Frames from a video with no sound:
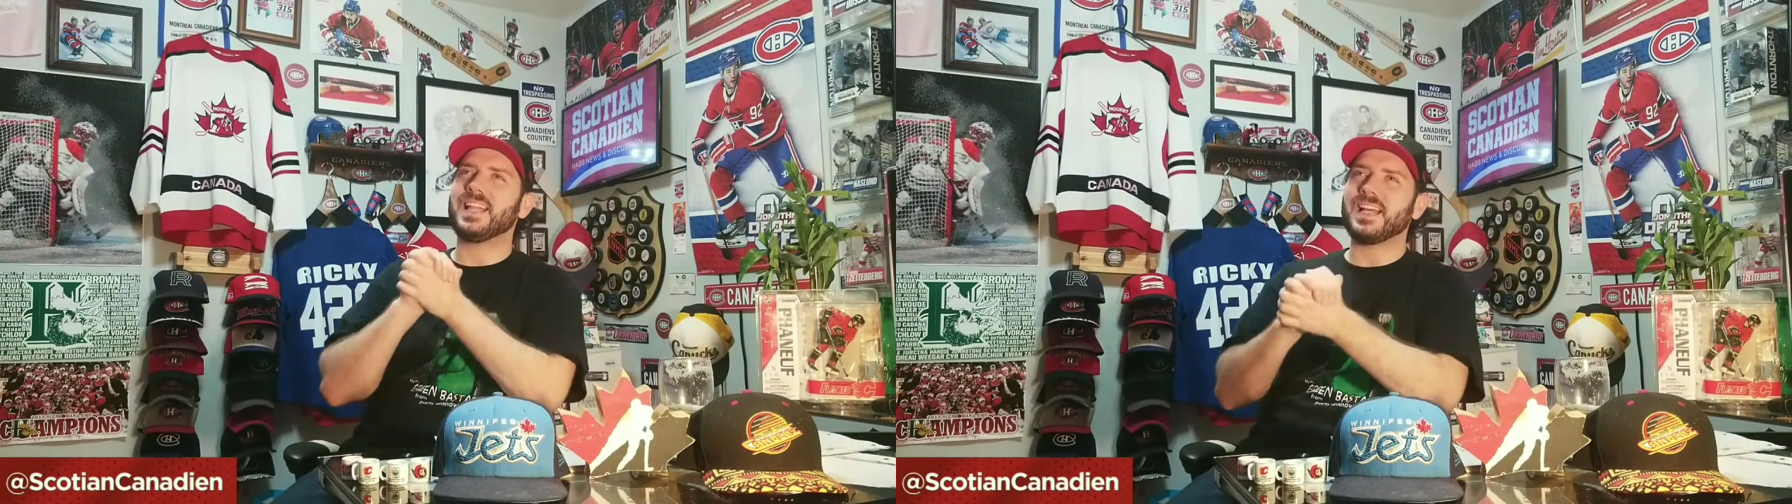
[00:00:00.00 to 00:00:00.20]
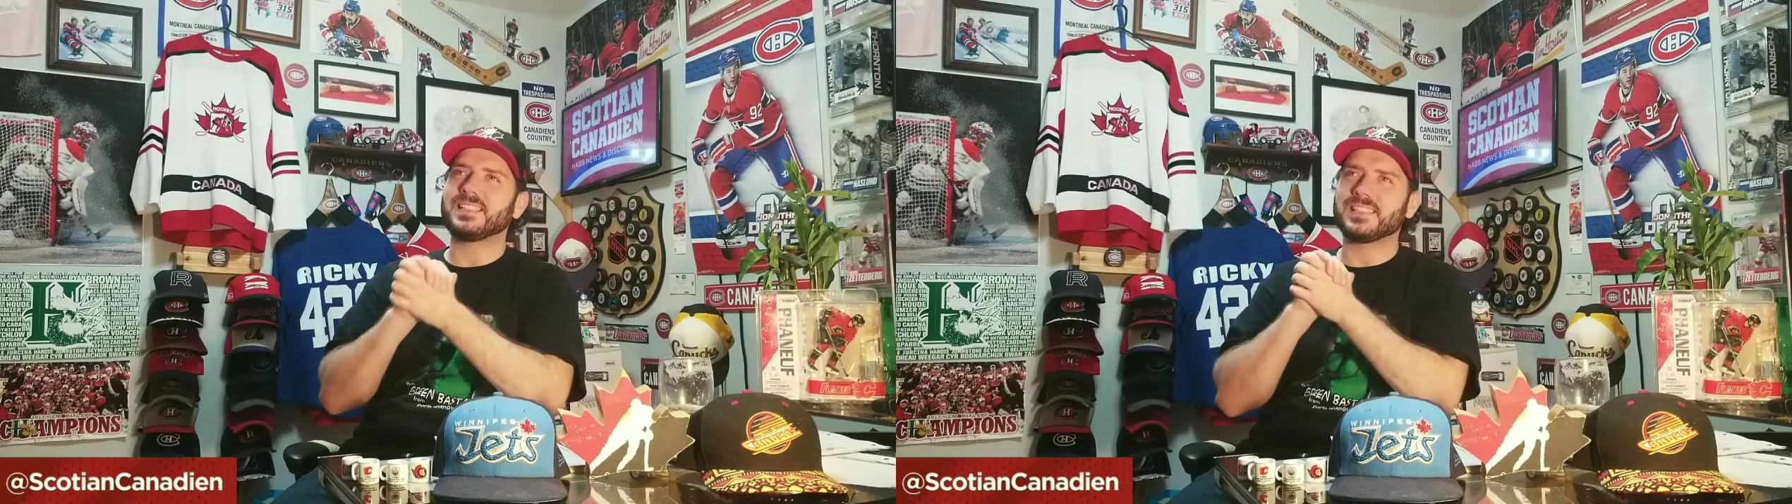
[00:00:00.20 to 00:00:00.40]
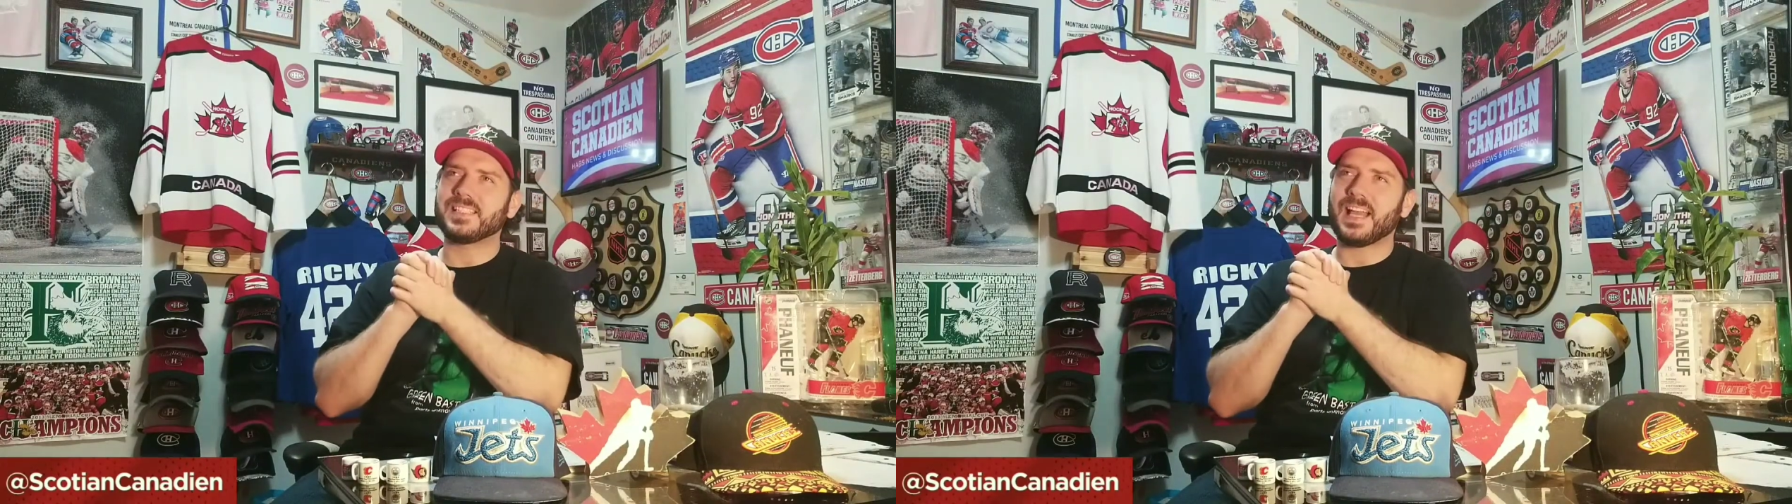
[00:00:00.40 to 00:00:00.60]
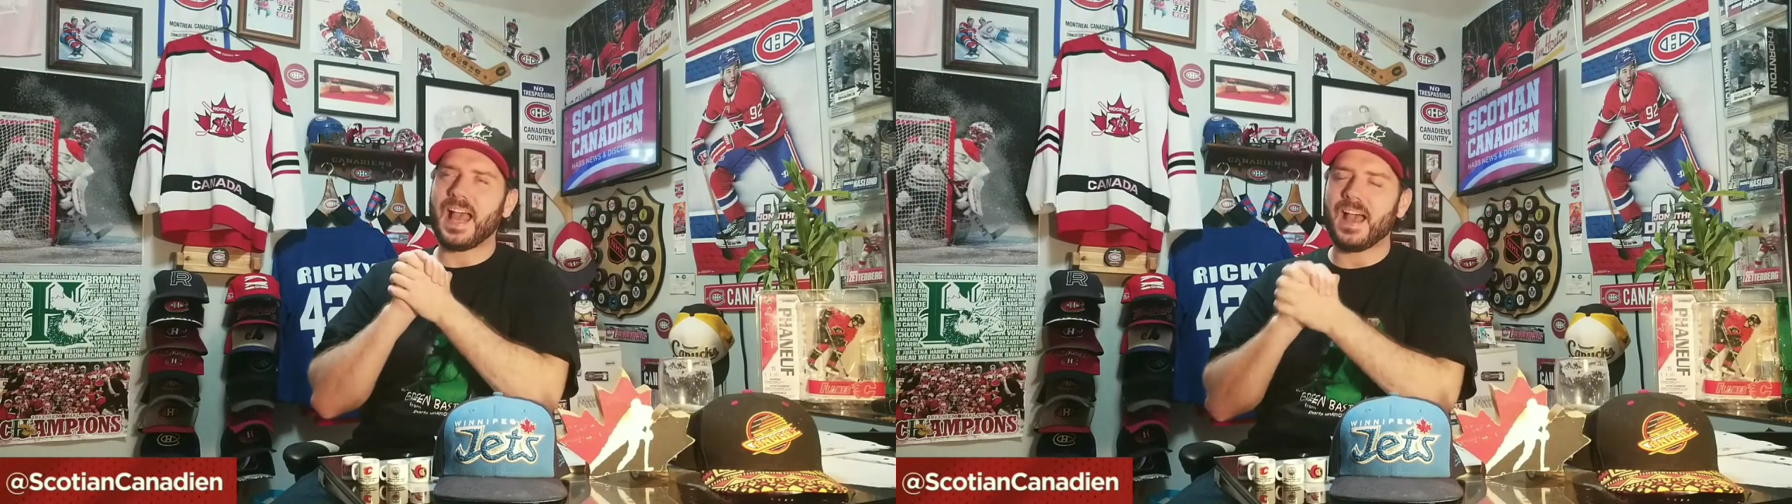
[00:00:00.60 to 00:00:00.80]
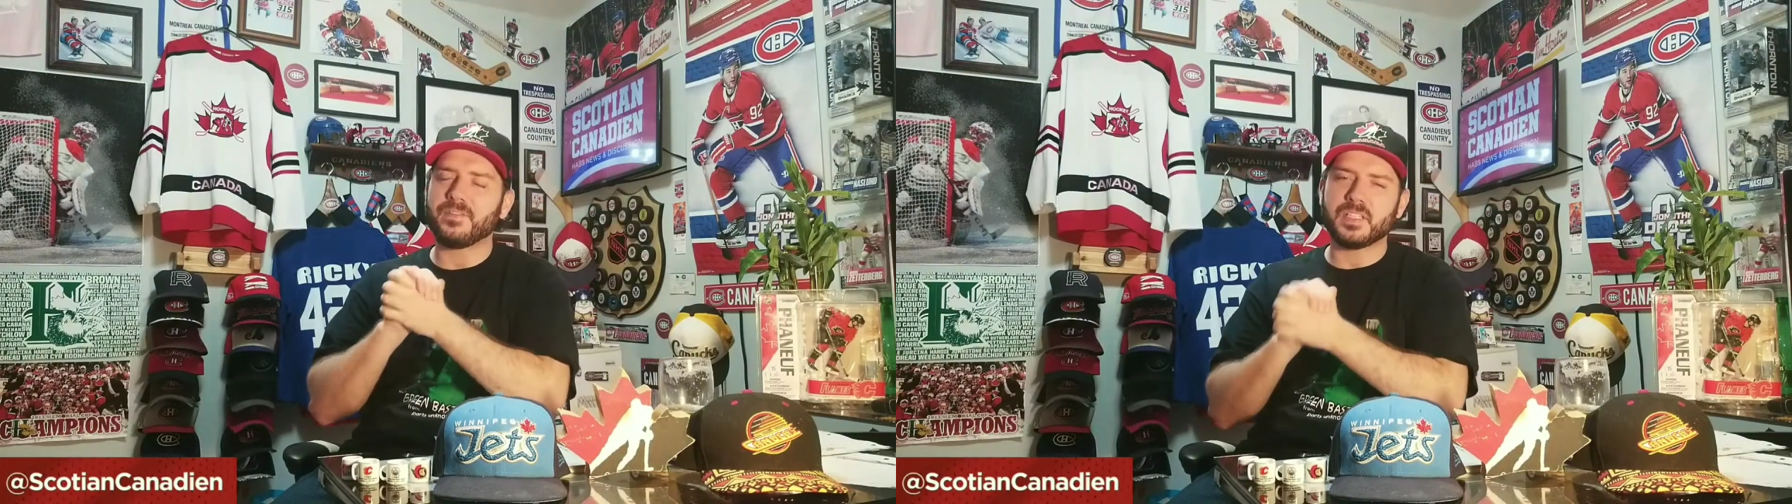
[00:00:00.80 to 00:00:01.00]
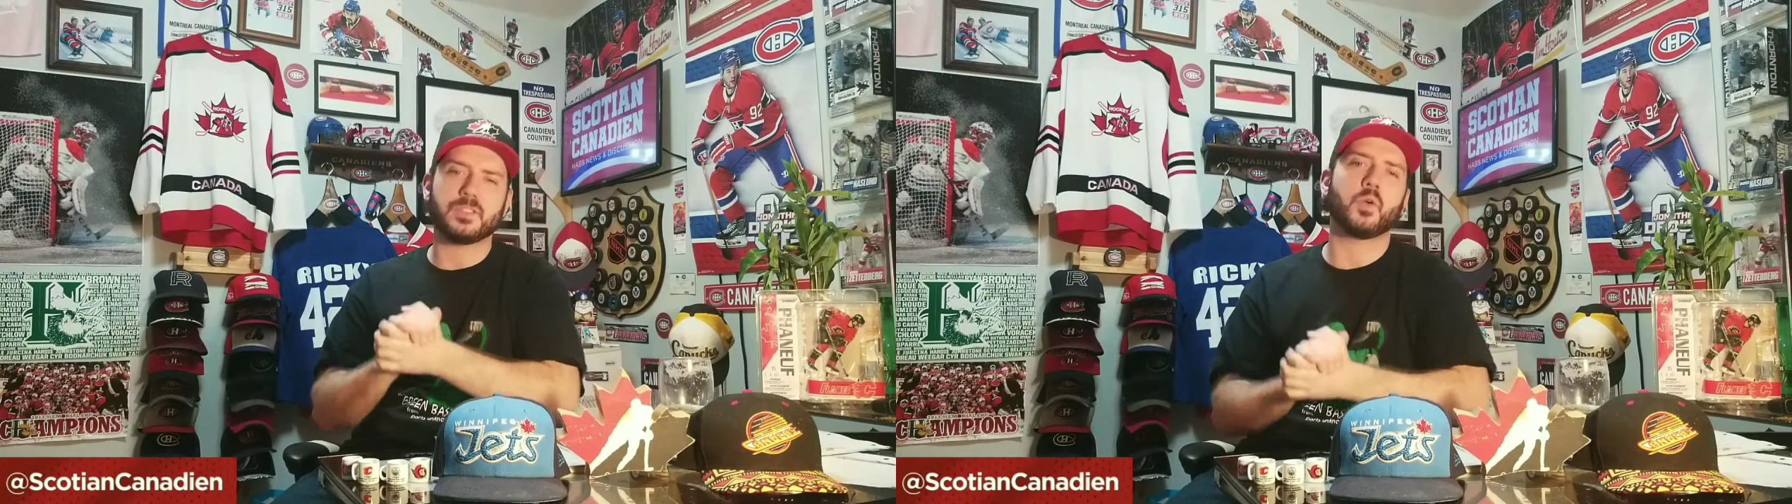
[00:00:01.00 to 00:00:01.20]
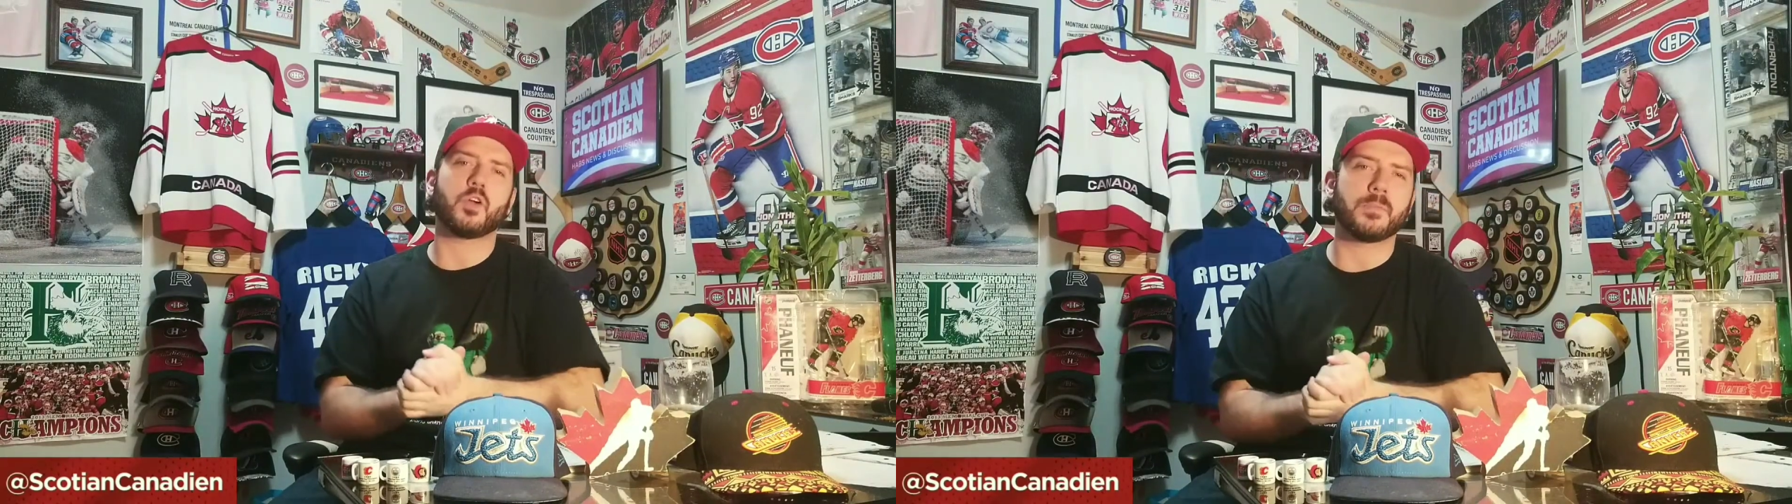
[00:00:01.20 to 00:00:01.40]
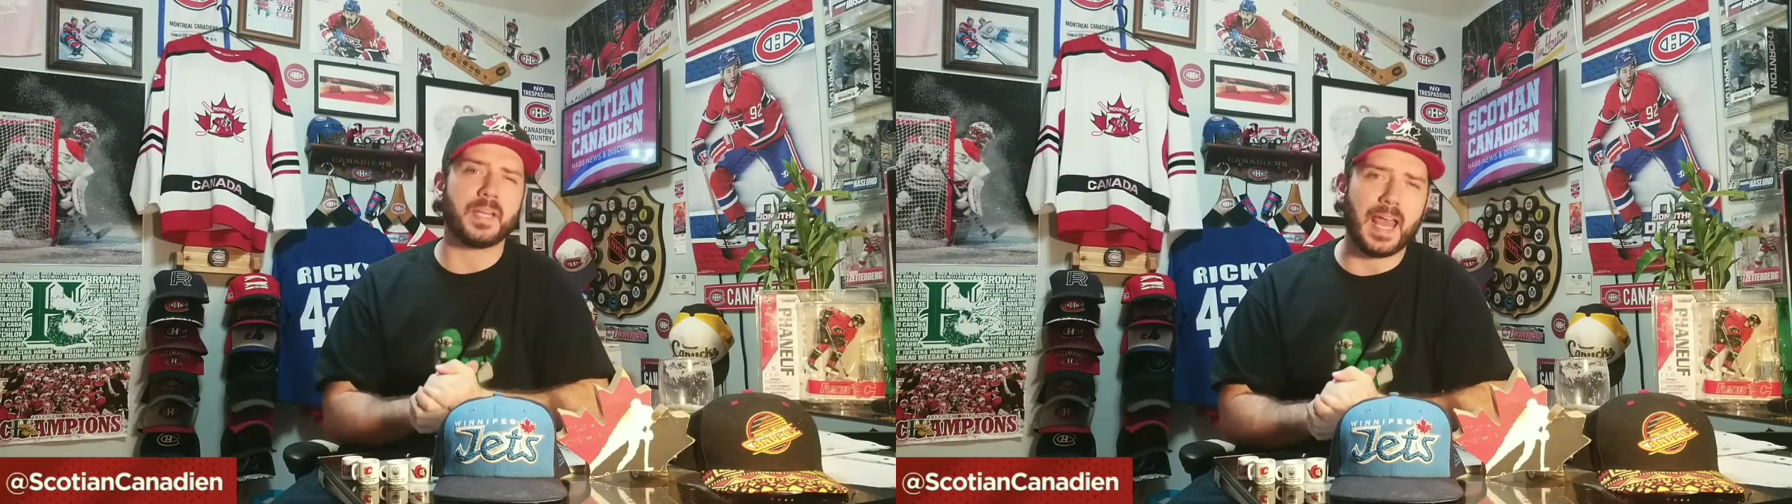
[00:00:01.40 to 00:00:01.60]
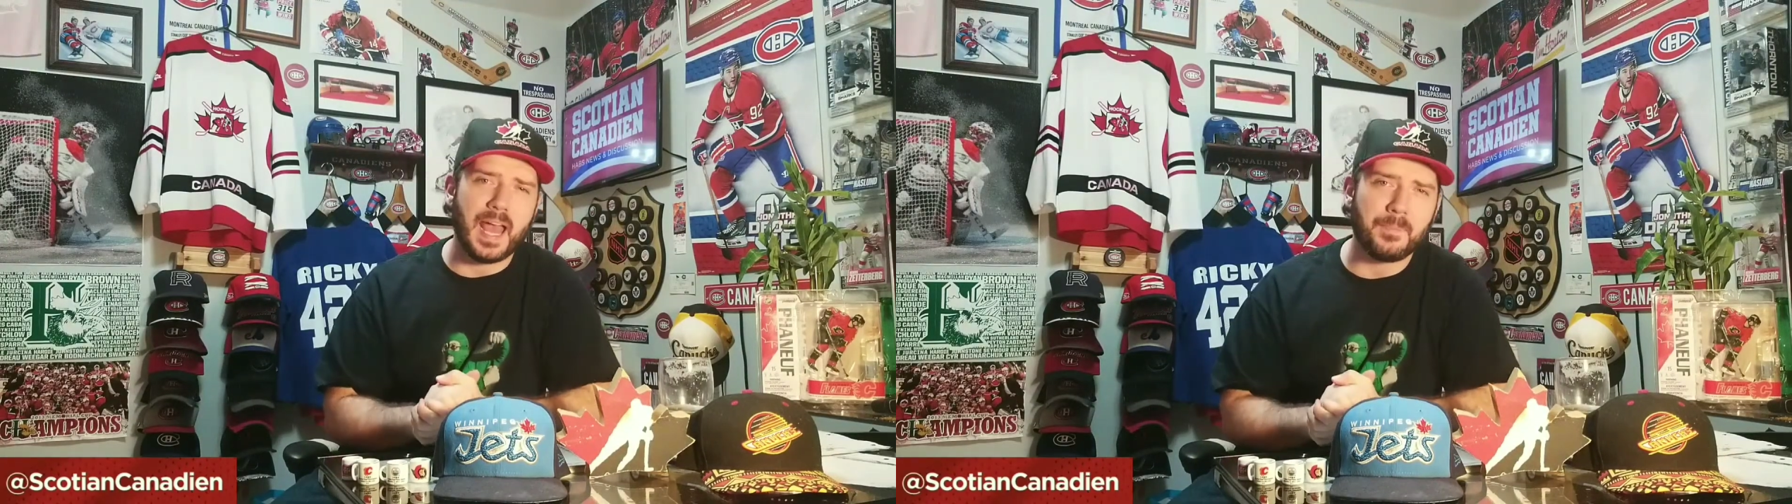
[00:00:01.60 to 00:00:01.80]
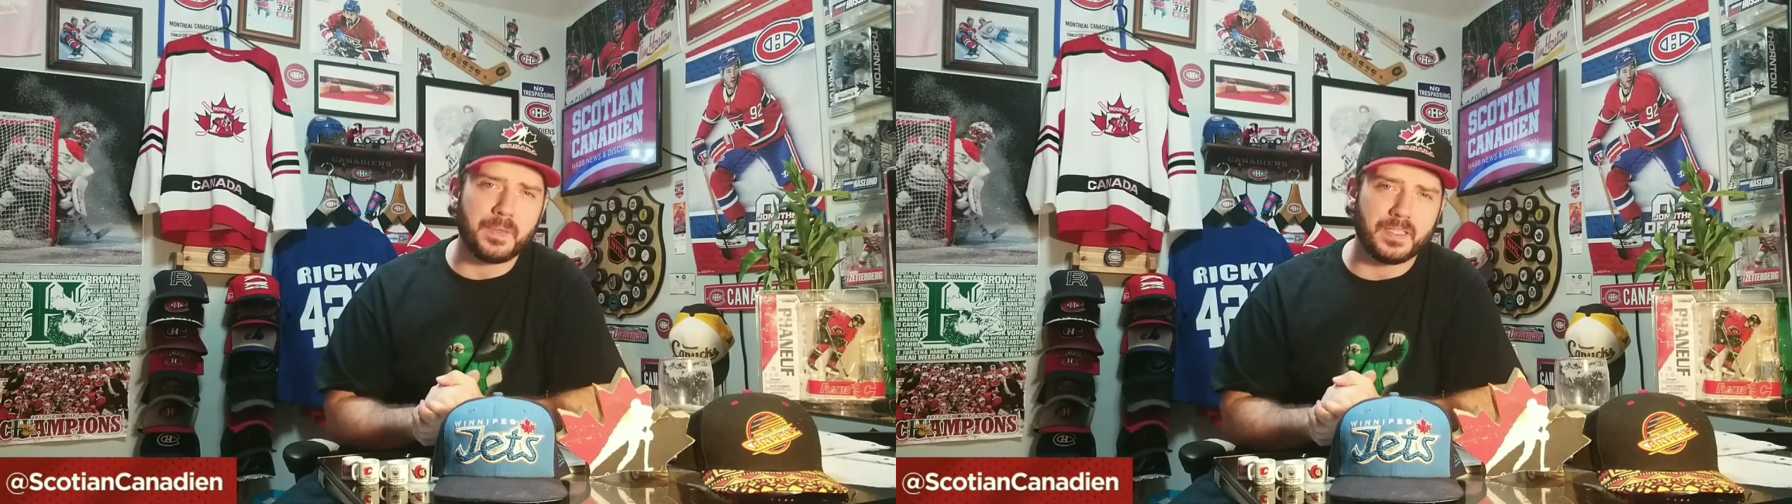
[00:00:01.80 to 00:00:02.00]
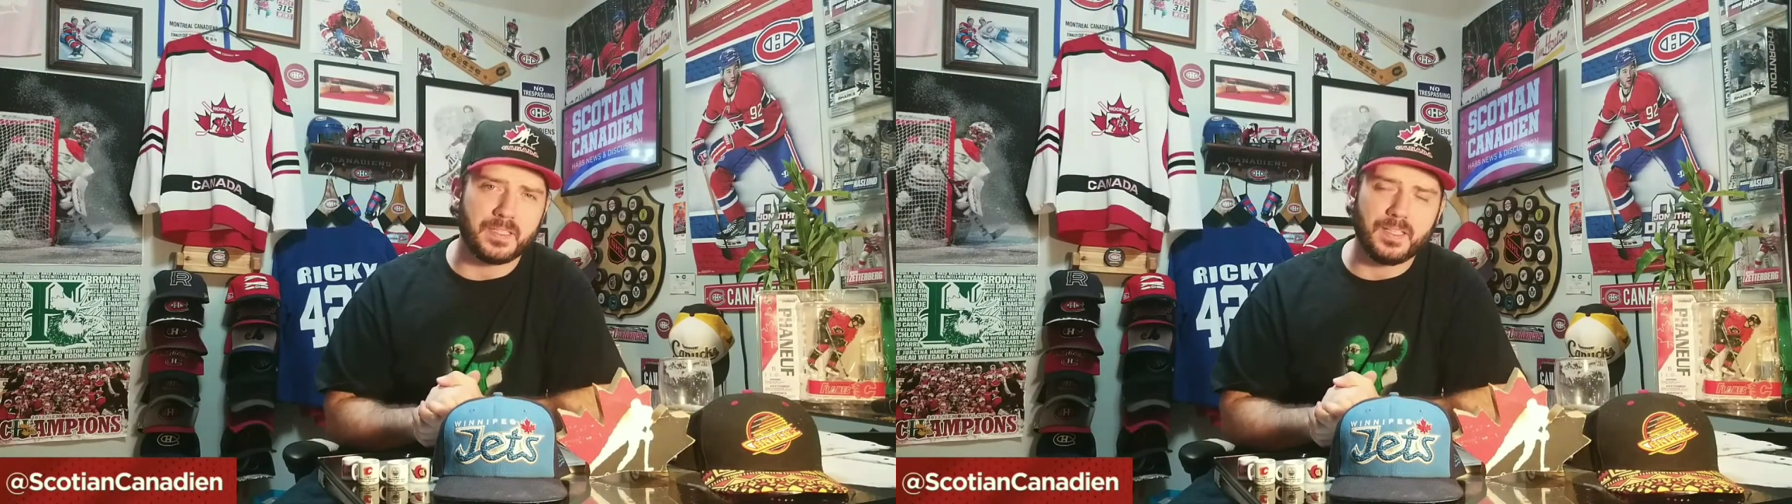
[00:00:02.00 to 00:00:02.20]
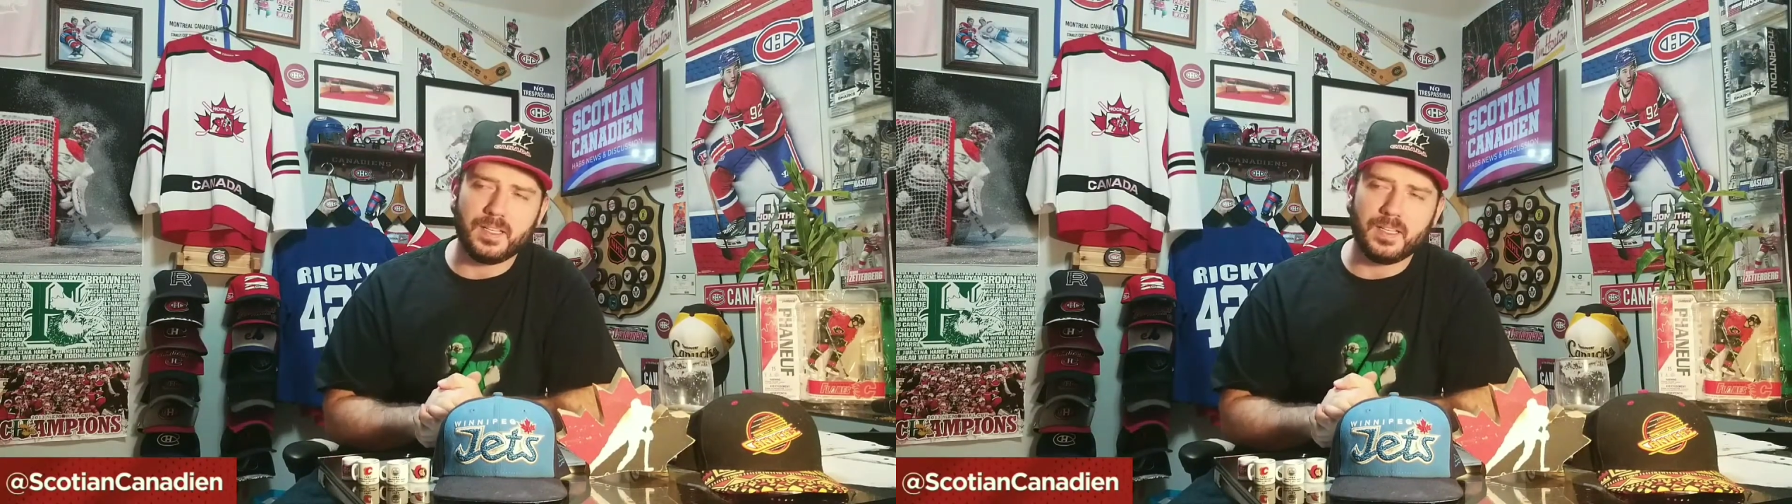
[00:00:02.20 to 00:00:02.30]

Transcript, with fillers: let's have this tournament happen.